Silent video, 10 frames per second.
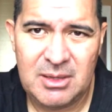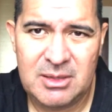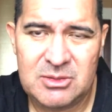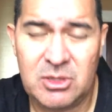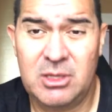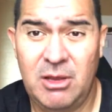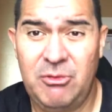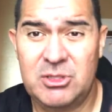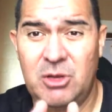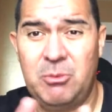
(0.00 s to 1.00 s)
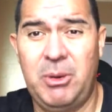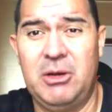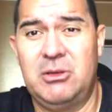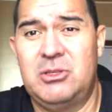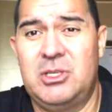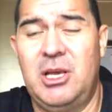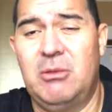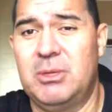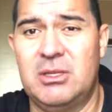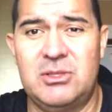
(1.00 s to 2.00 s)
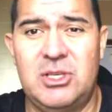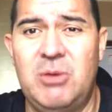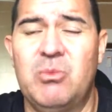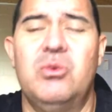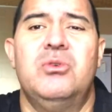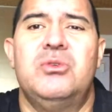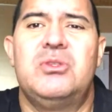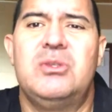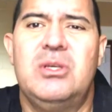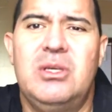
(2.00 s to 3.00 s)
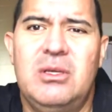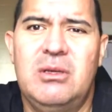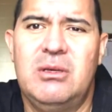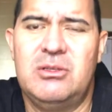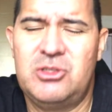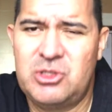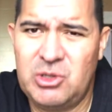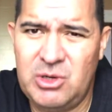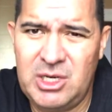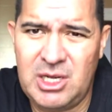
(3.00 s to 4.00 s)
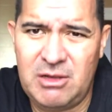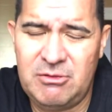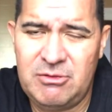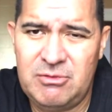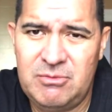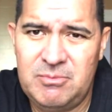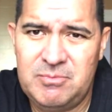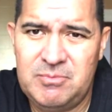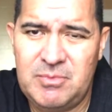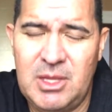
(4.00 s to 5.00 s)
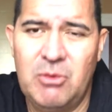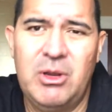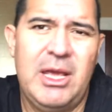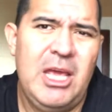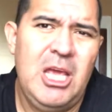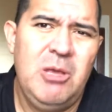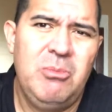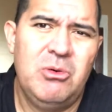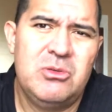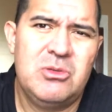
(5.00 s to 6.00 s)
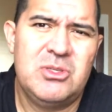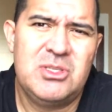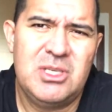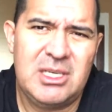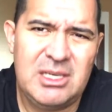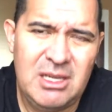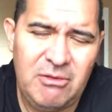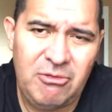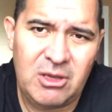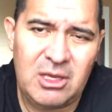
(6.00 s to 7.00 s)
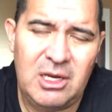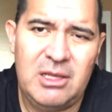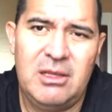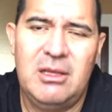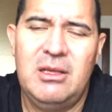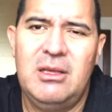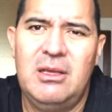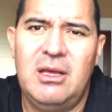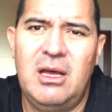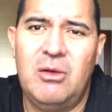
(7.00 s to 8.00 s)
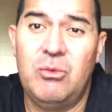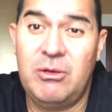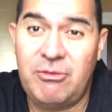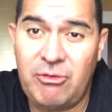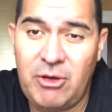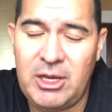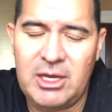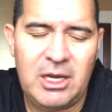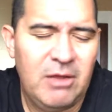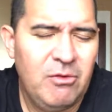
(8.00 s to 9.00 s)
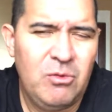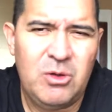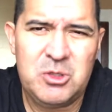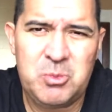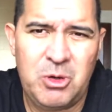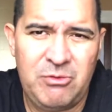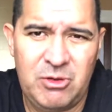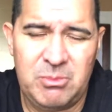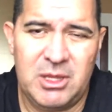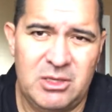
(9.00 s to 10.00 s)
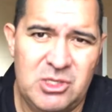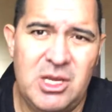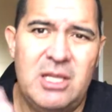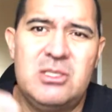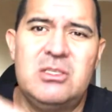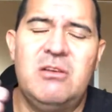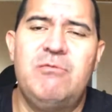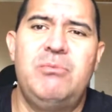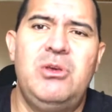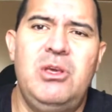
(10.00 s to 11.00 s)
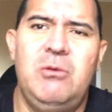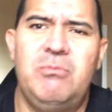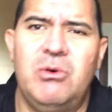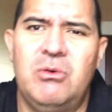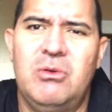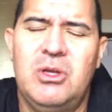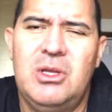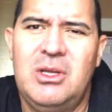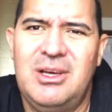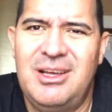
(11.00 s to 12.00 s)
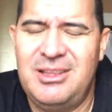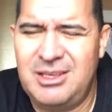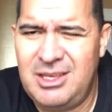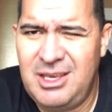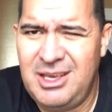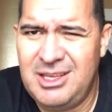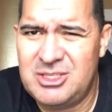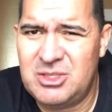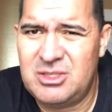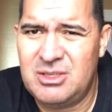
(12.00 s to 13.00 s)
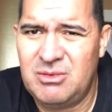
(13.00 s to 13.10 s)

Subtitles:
So the difference, they were partnered together with the same rules. And sure enough, they were able to significantly refrain. Not everyone was perfect, but the chances of people, the kids,